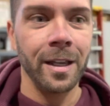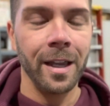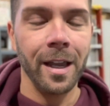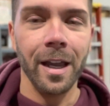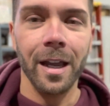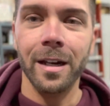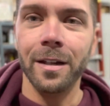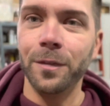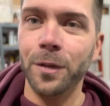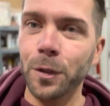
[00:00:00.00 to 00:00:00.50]

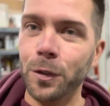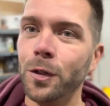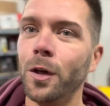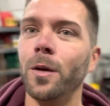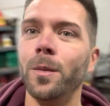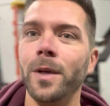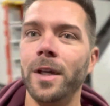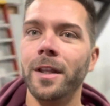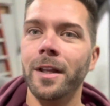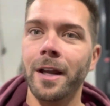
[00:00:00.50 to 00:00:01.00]
And if you
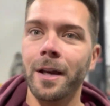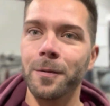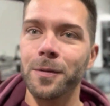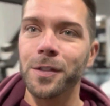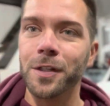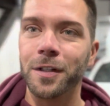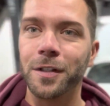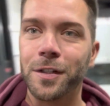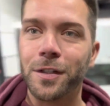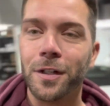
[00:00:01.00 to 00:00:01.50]
told me that I was
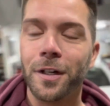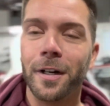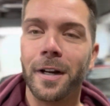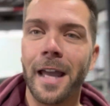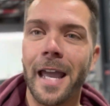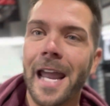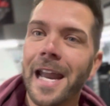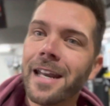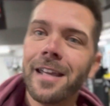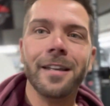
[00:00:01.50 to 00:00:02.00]
gonna start
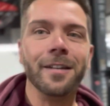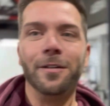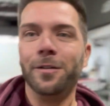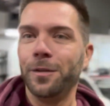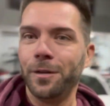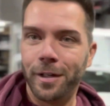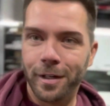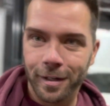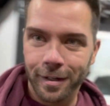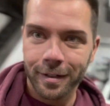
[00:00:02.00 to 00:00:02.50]
any new
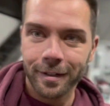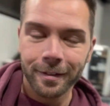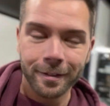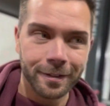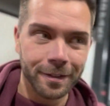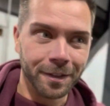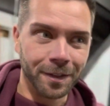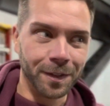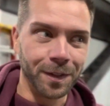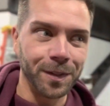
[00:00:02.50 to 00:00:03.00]
year
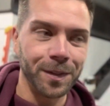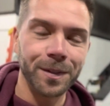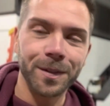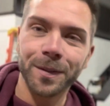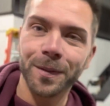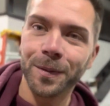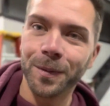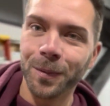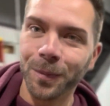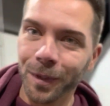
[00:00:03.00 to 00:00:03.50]

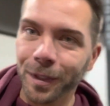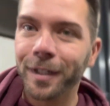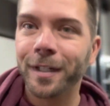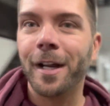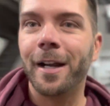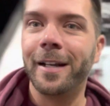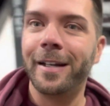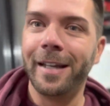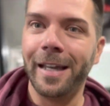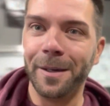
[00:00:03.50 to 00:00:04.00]
working
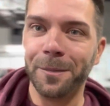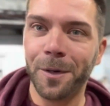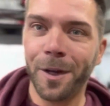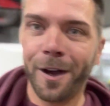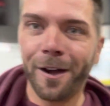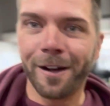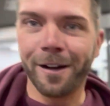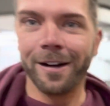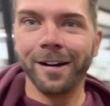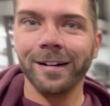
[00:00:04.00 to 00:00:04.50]
on a damn
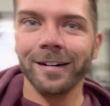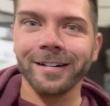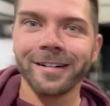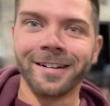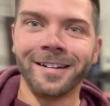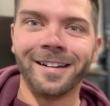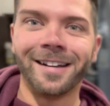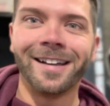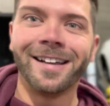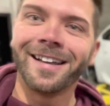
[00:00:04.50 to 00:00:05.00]
car,
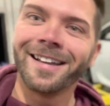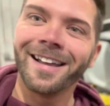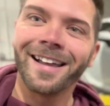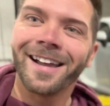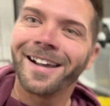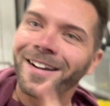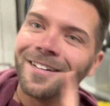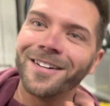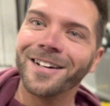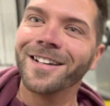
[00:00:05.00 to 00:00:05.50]

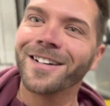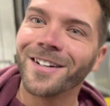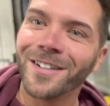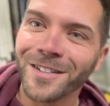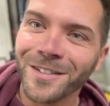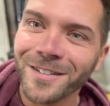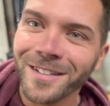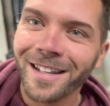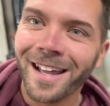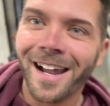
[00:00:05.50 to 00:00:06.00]
I would have called
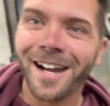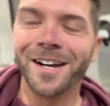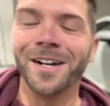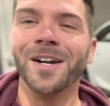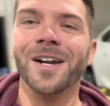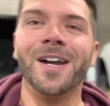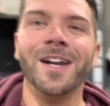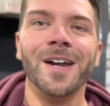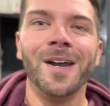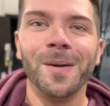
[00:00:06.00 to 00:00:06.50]
you a liar.
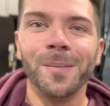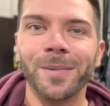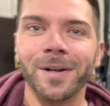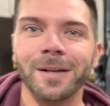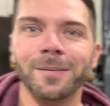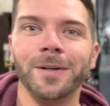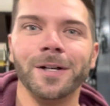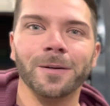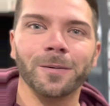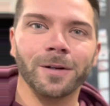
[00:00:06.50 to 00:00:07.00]
But
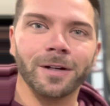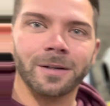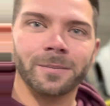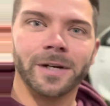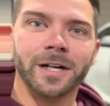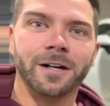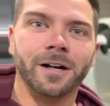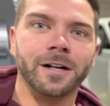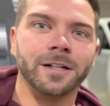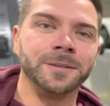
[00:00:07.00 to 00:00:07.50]
I'm here to work on my
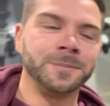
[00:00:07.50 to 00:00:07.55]
car.